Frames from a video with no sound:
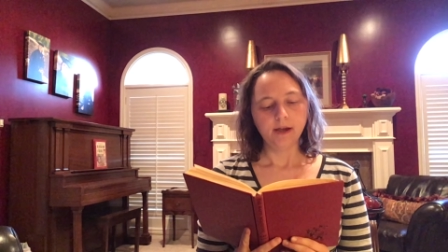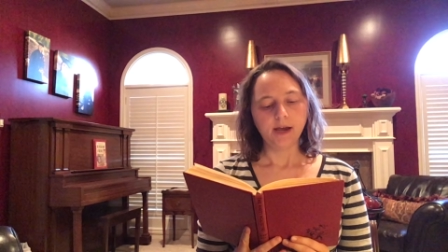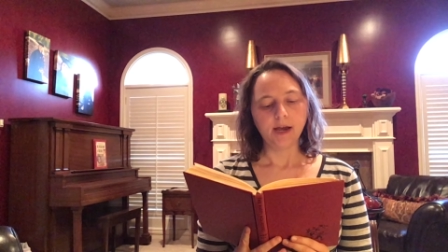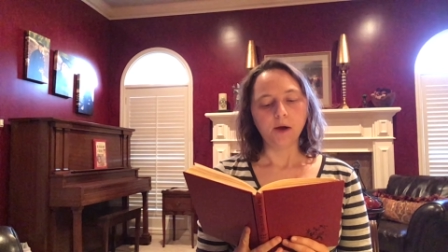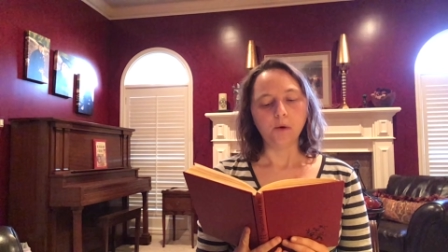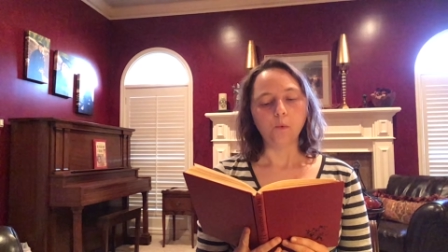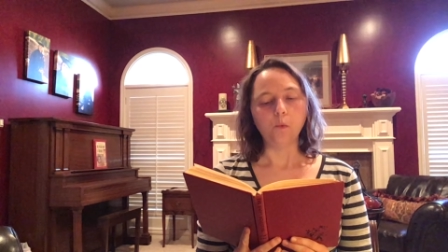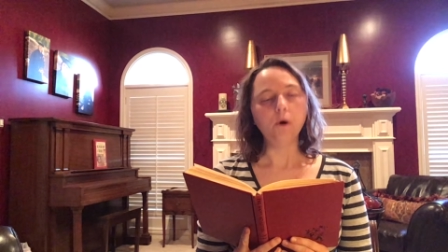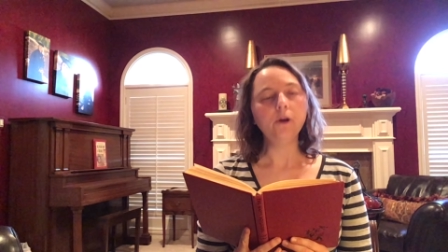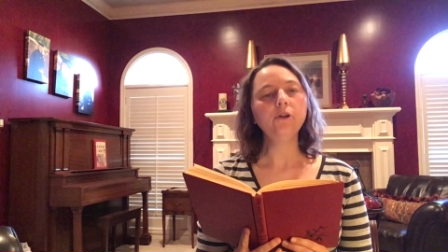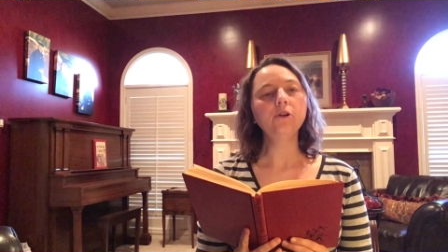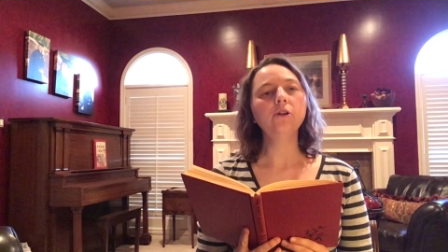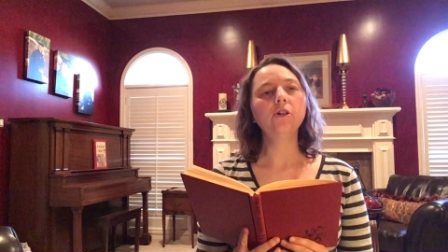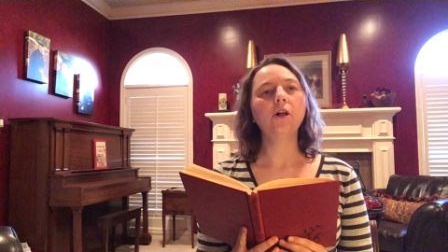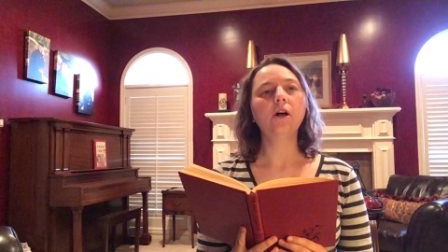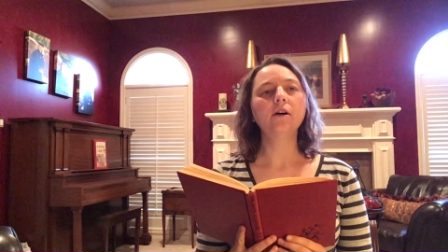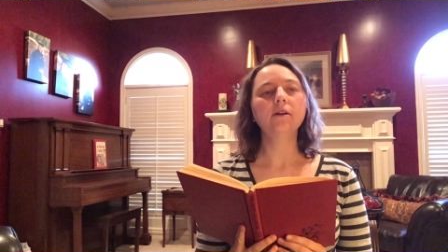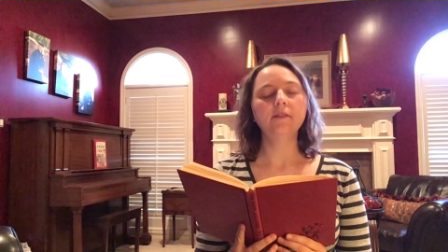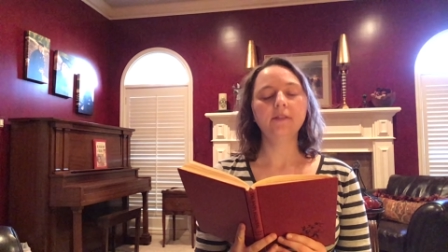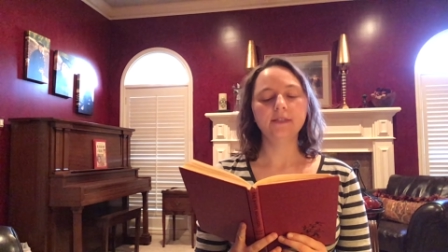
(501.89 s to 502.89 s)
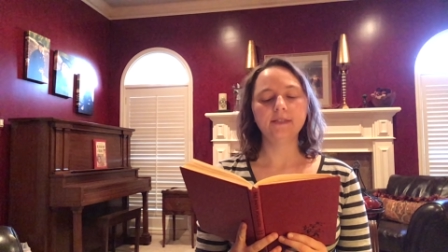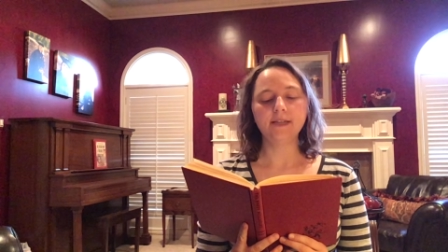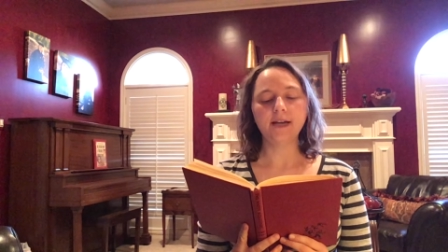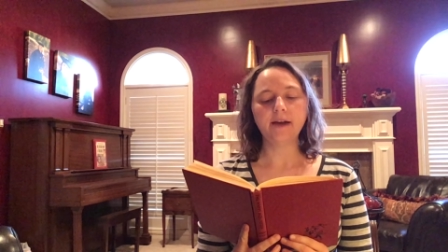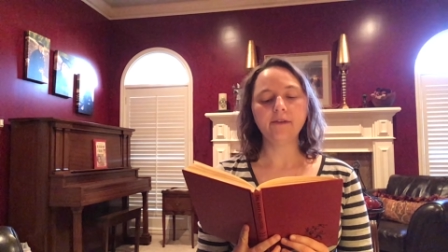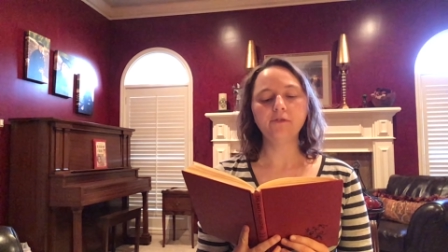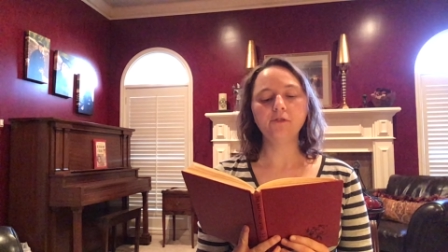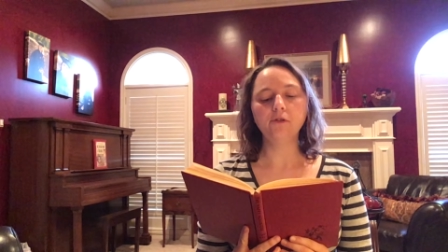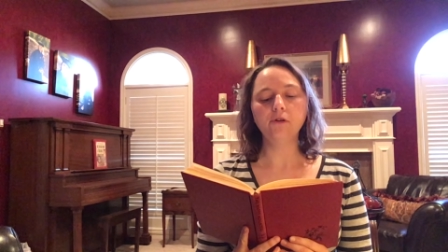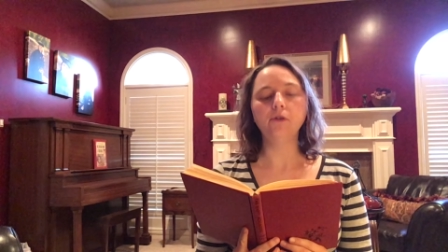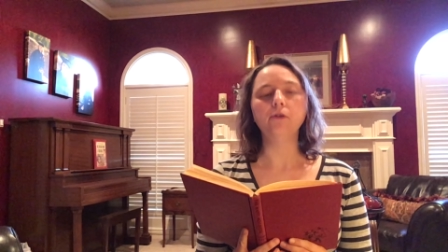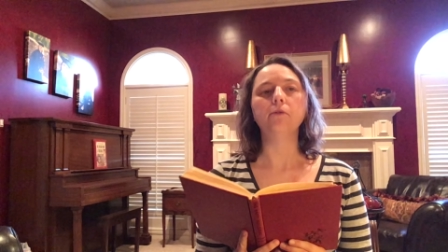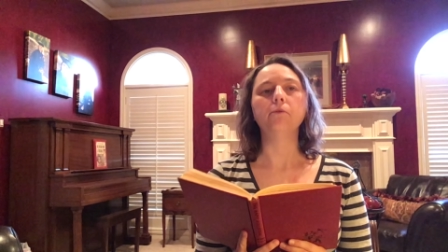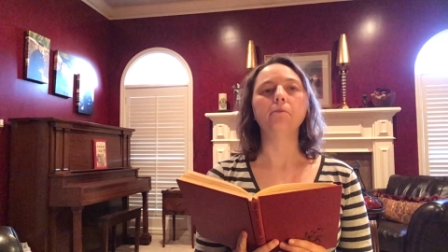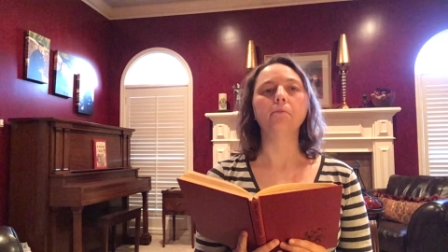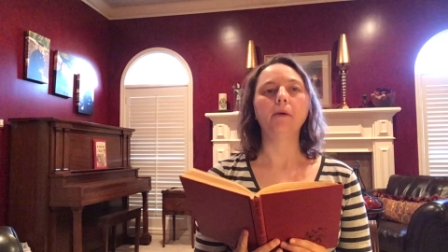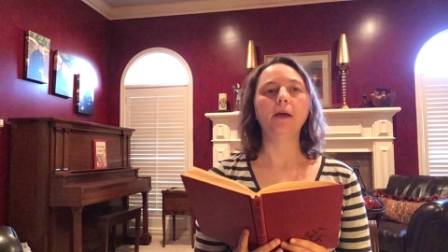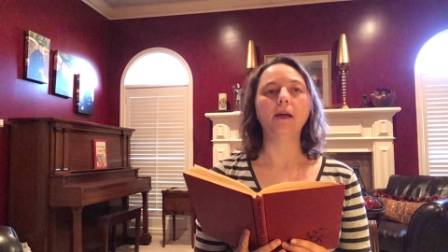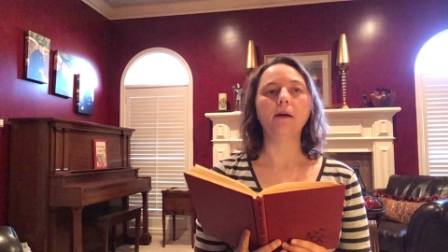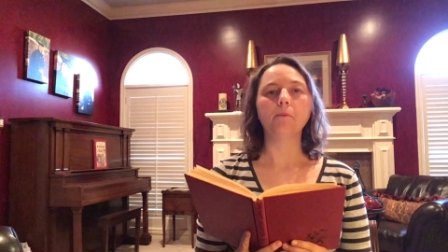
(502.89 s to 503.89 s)
At one o'clock this
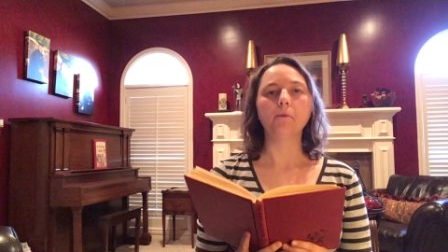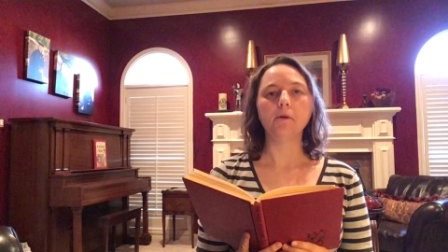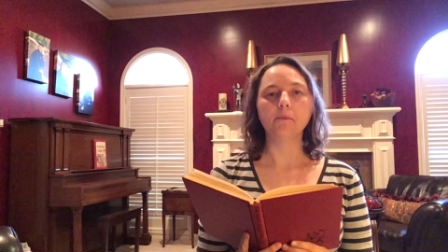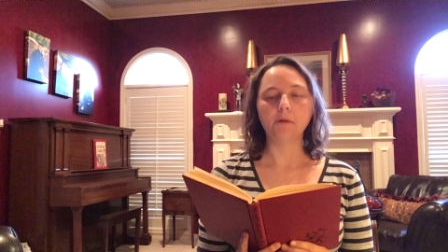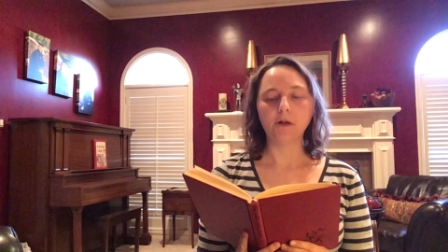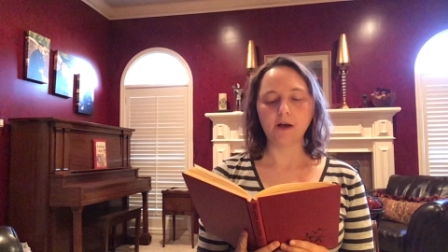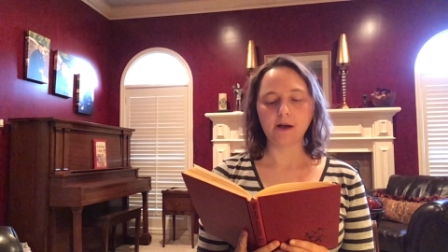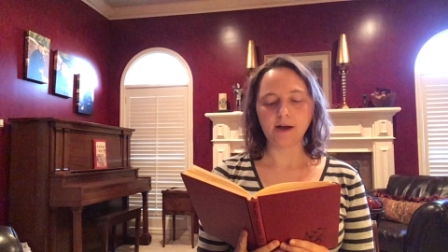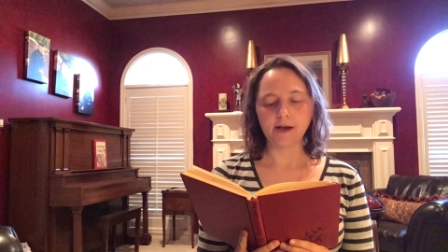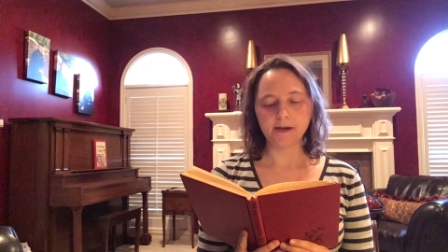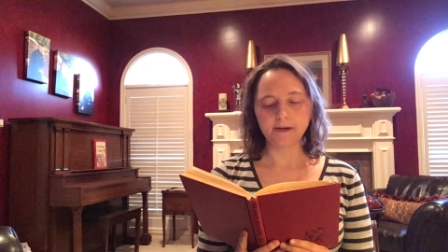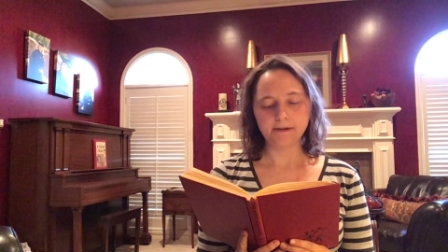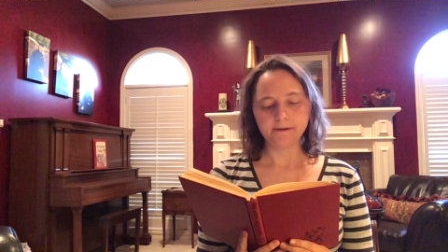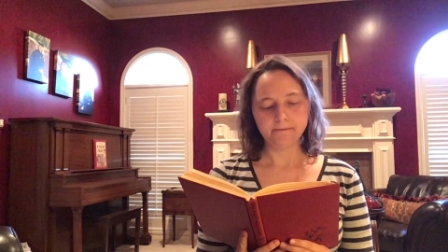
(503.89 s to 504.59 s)
afternoon, Pam replied